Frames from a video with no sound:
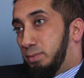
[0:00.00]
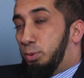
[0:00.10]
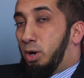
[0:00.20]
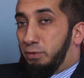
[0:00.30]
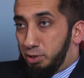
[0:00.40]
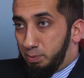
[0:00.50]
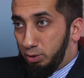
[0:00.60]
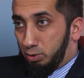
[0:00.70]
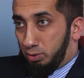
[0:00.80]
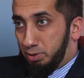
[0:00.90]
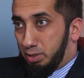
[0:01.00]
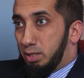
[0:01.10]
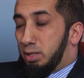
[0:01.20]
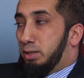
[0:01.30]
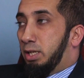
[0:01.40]
The Prophet is being told
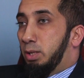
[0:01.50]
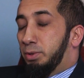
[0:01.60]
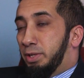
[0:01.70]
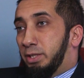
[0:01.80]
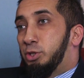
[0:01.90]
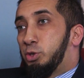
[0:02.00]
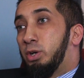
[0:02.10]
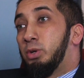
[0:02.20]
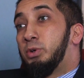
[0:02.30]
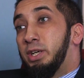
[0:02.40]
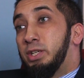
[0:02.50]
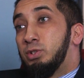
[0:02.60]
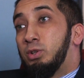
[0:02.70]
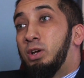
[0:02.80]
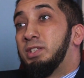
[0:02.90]
that he will not destroy Quraysh
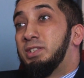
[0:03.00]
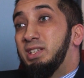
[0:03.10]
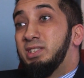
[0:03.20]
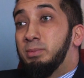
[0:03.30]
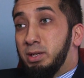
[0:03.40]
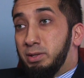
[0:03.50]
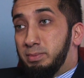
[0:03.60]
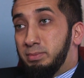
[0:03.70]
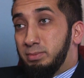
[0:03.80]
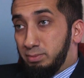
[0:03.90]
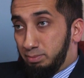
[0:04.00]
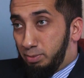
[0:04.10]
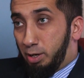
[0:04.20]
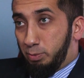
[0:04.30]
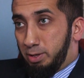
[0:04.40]
so long as he is among them.
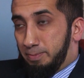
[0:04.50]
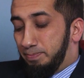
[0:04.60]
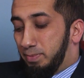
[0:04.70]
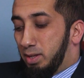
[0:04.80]
Part 1.